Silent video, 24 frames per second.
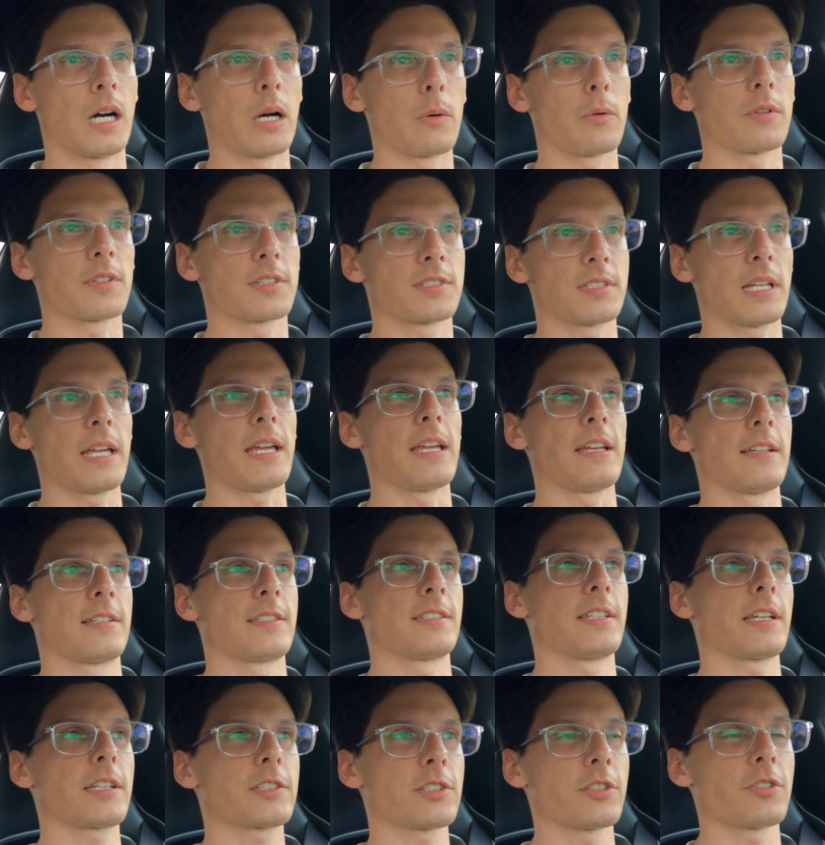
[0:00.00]
I will say
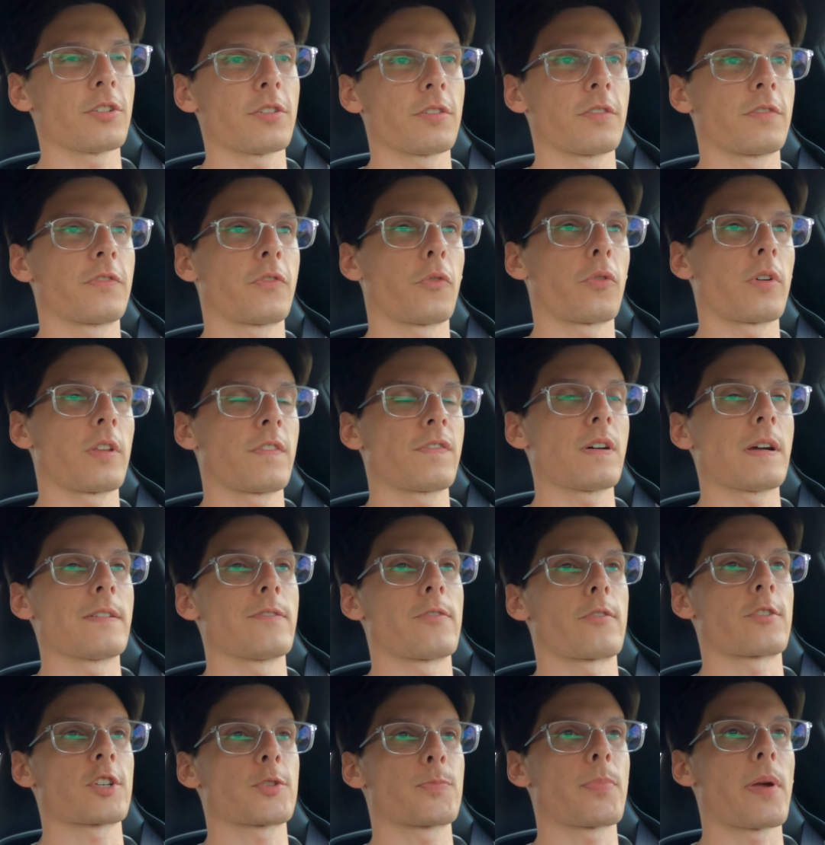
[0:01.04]
645
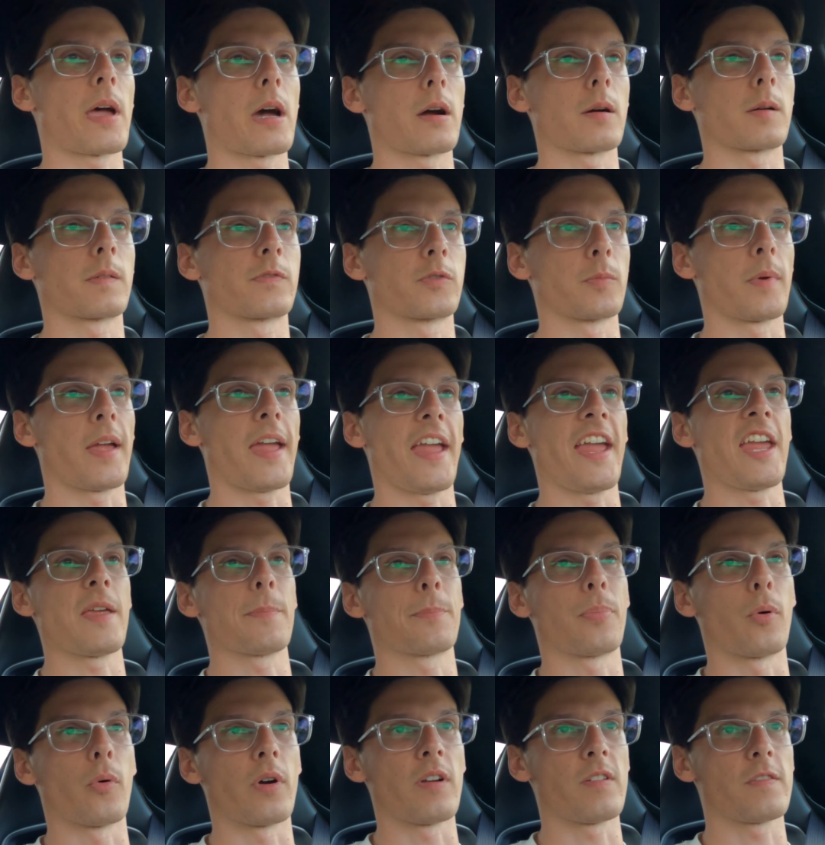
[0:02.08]
horsepower from
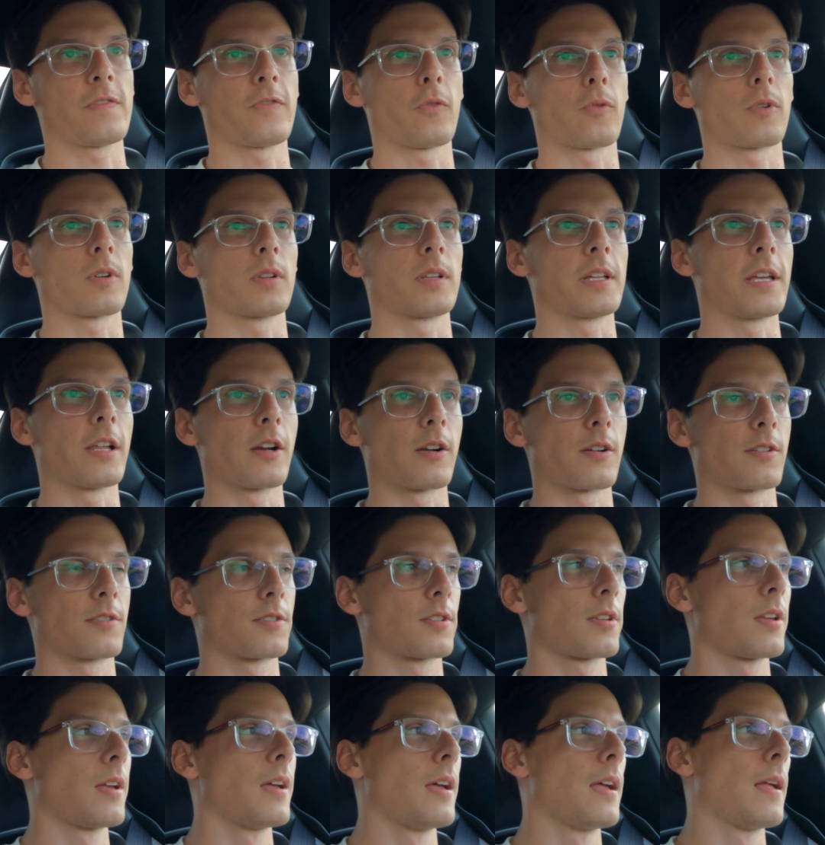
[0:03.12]
8.4
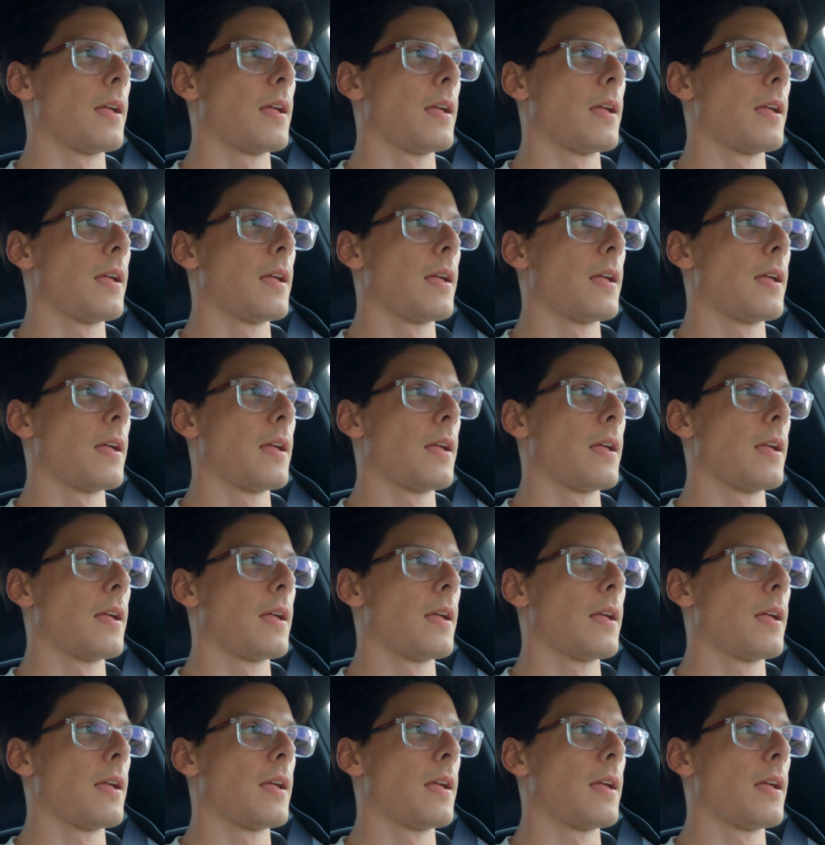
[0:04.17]
liters